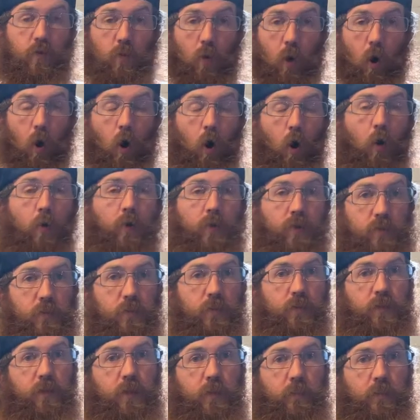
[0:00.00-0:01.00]
you always
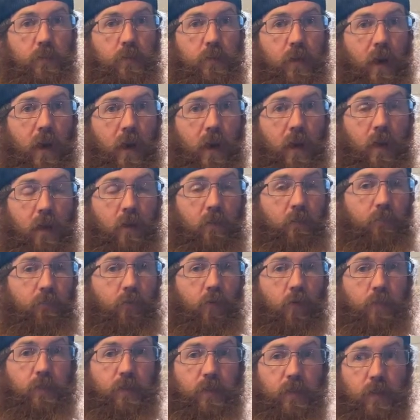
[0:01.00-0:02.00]
want to keep an eye out
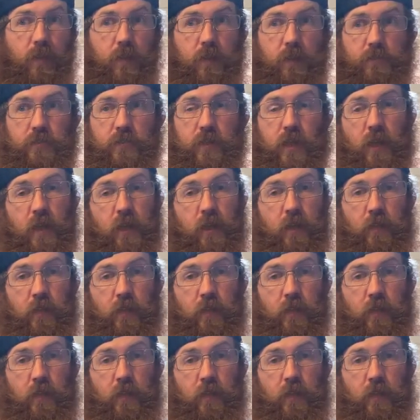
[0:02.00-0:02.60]
for, because